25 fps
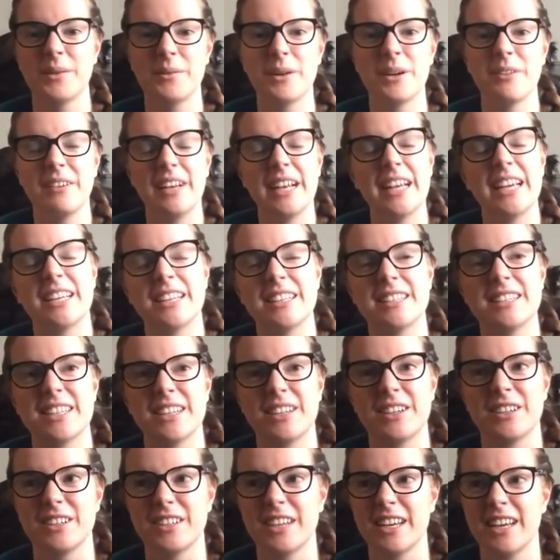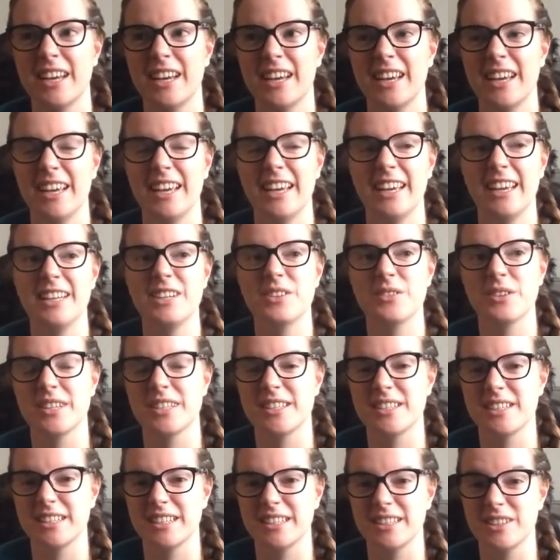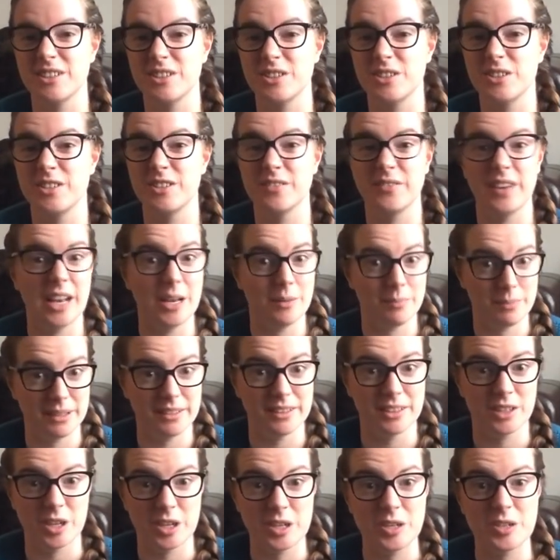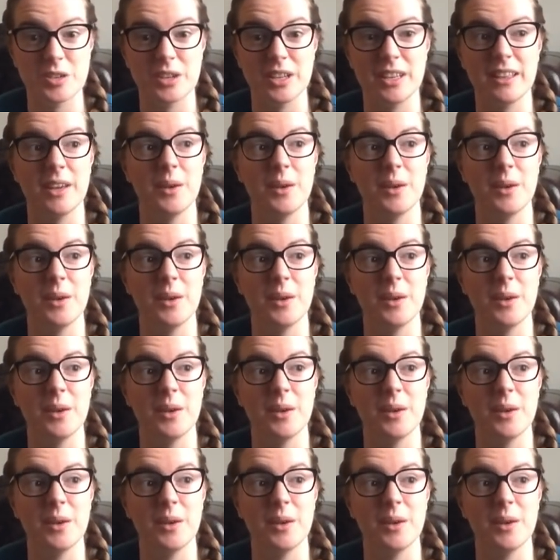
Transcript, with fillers: they weren't really considered interested in developing the country.